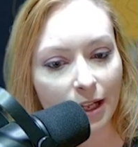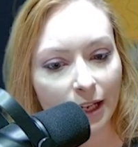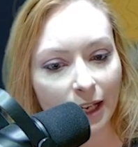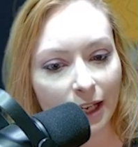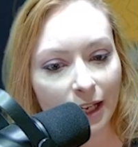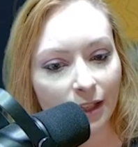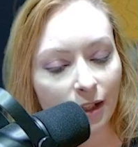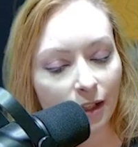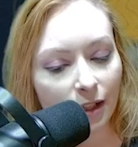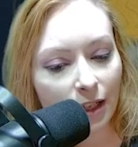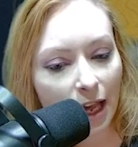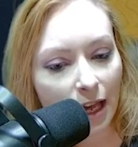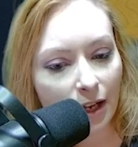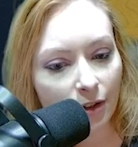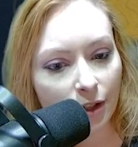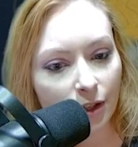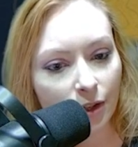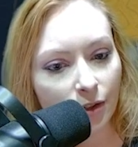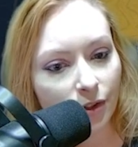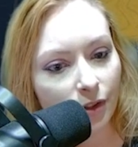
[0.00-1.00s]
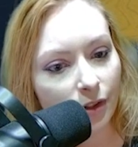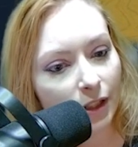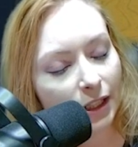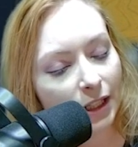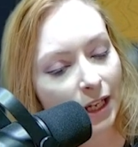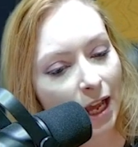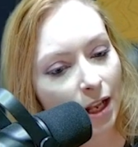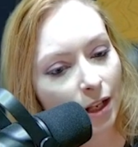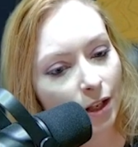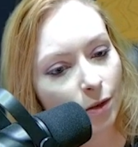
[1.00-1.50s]
In the latter years of the
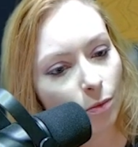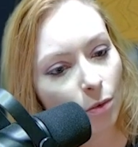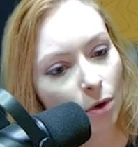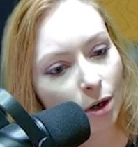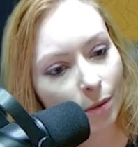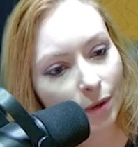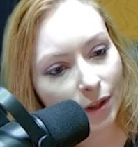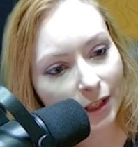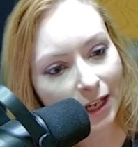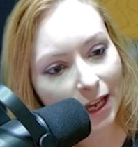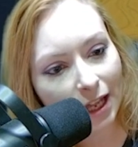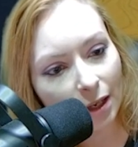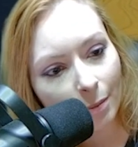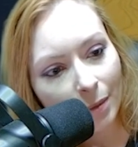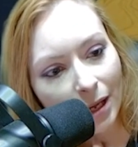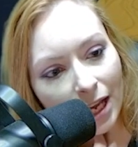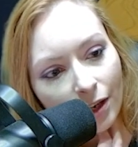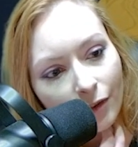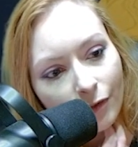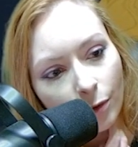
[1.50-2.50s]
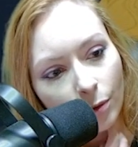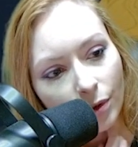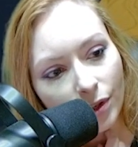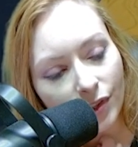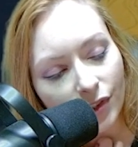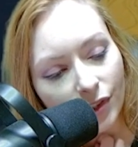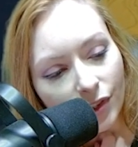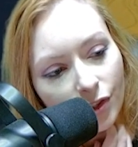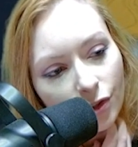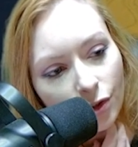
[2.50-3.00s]
Gaellen War, with Gaellen Pack
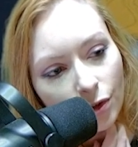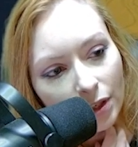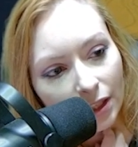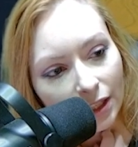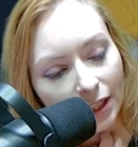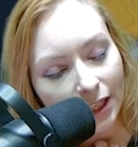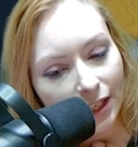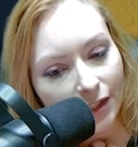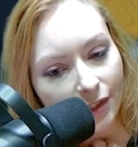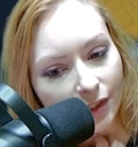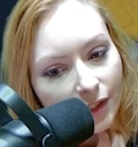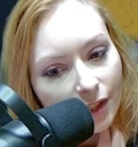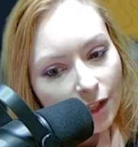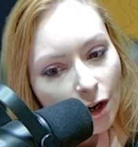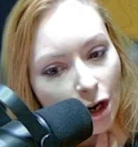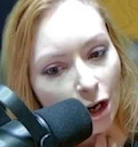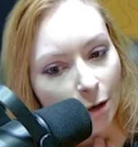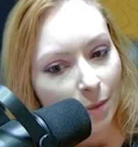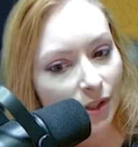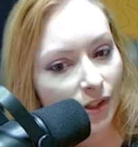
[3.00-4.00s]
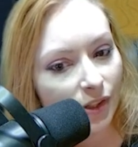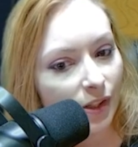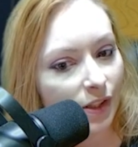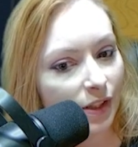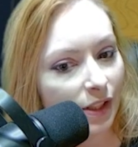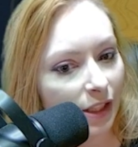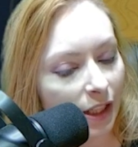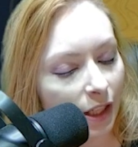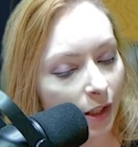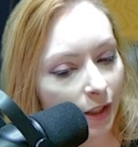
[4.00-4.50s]
forces struggling against the armies of
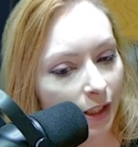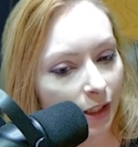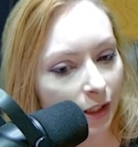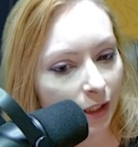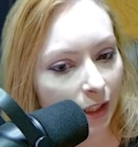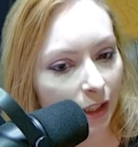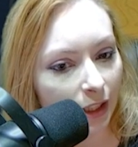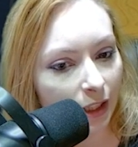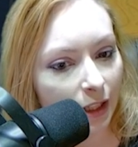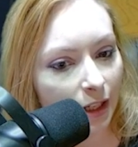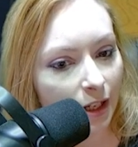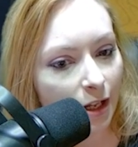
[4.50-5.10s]
the Telerian League,